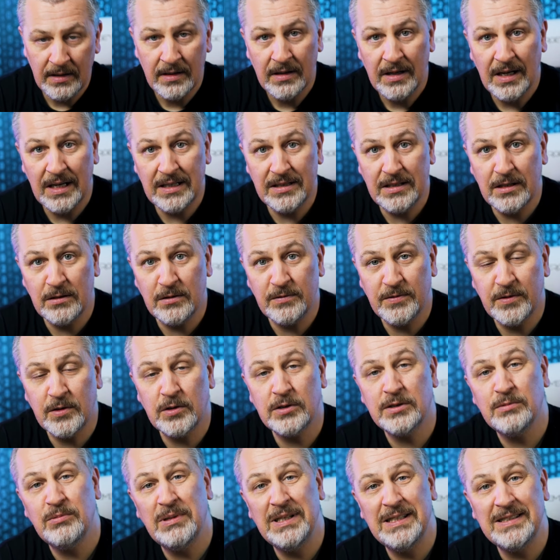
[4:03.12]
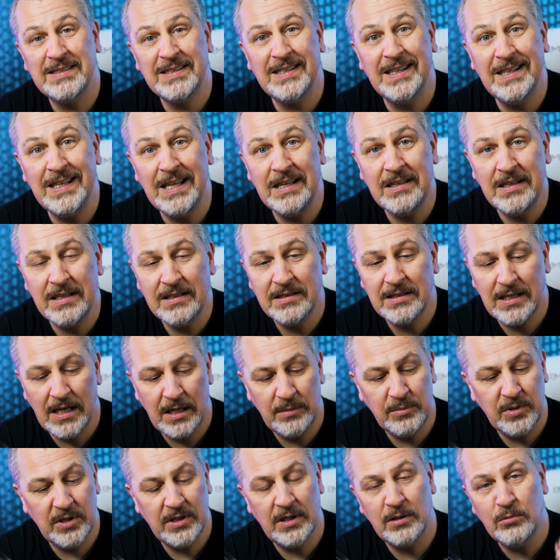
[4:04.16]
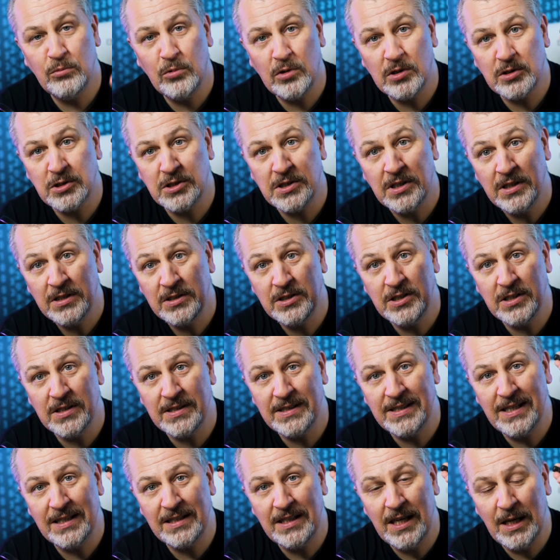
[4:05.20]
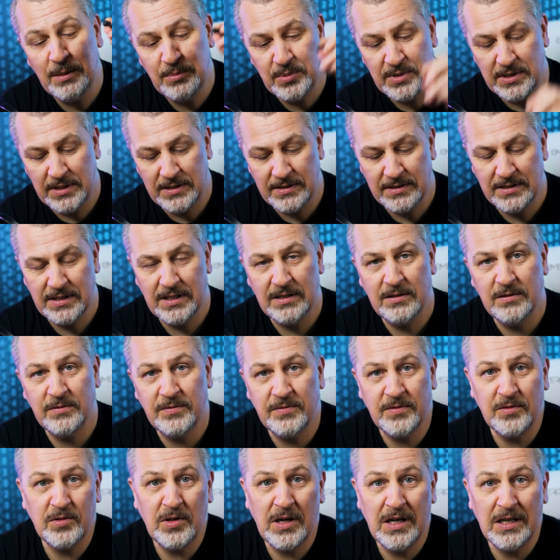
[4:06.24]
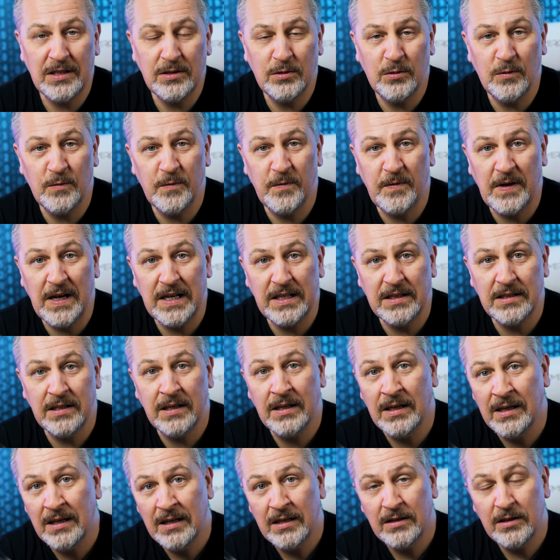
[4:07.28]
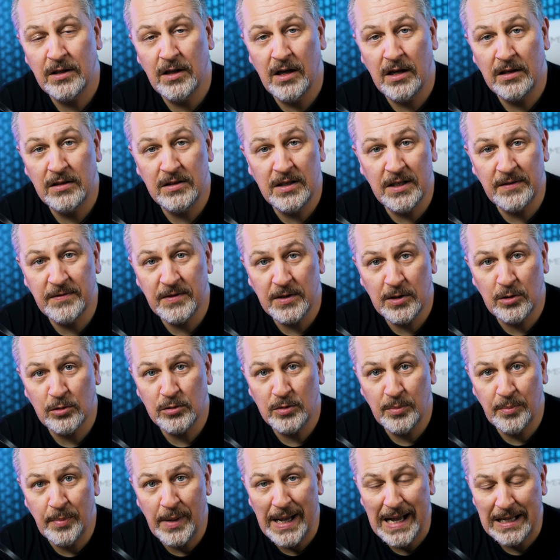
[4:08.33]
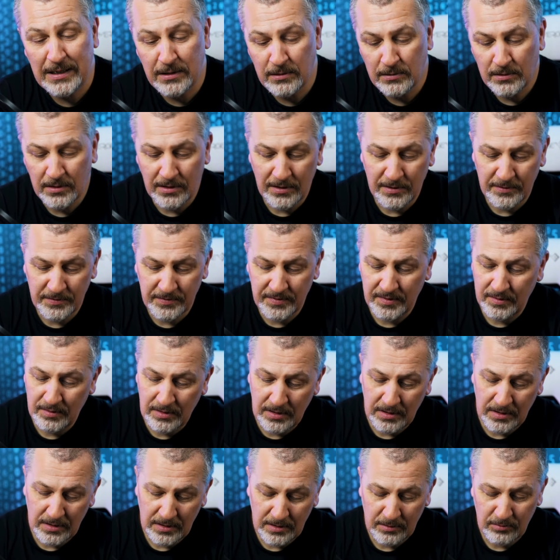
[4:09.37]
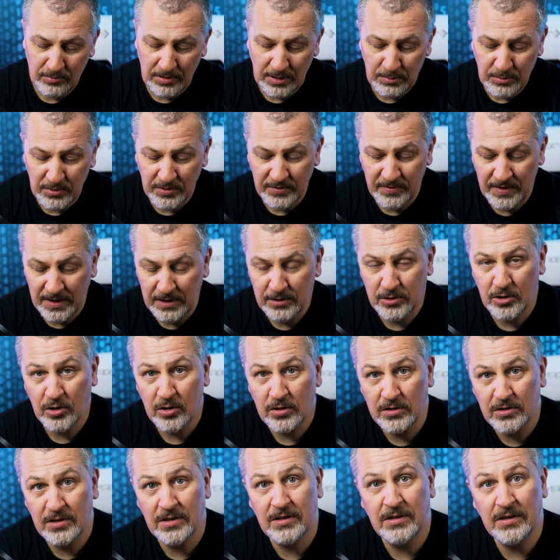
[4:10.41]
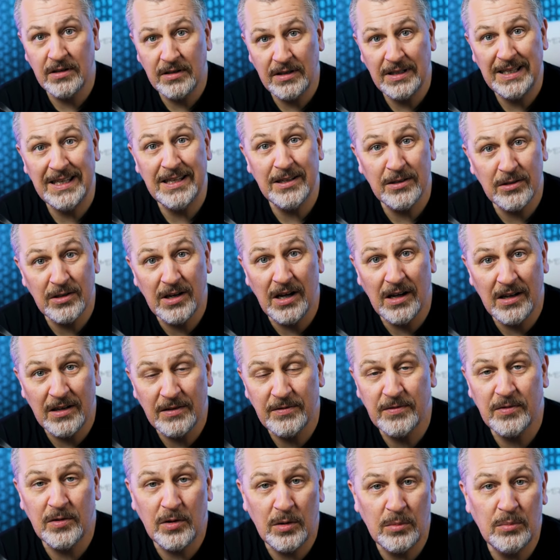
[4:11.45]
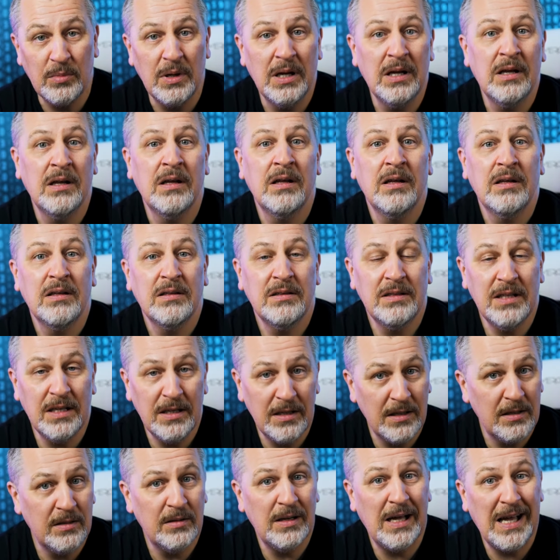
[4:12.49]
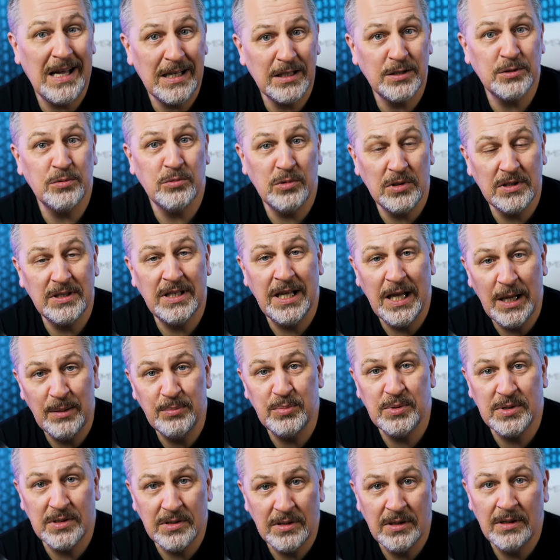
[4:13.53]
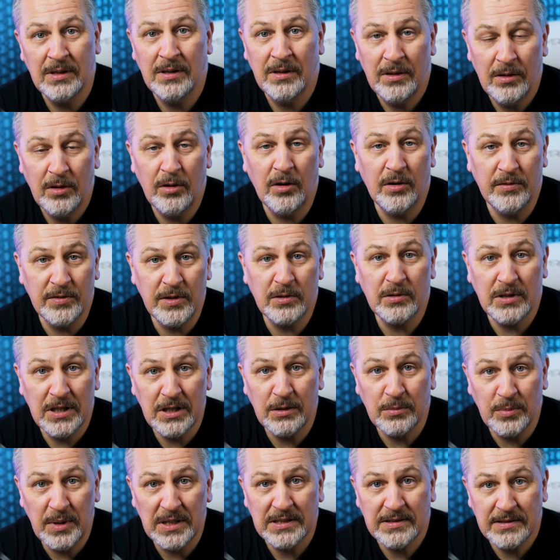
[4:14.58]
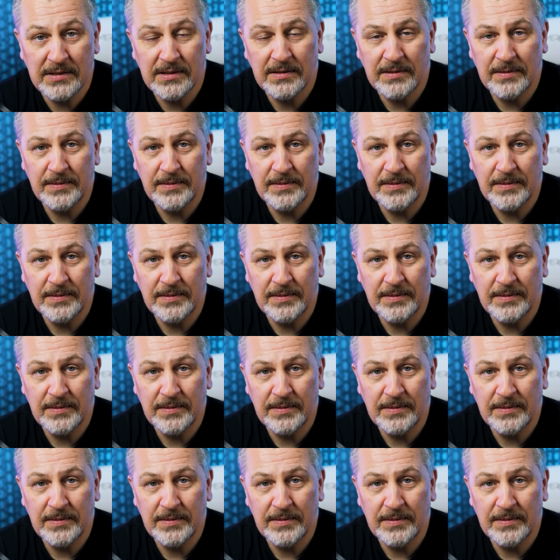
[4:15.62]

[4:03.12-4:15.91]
And then, of course, when it's cleaning time, you can wash just the tips instead of trying to fight the difficult battle of removing dirt and ear gunk from the actual tips of your earbuds.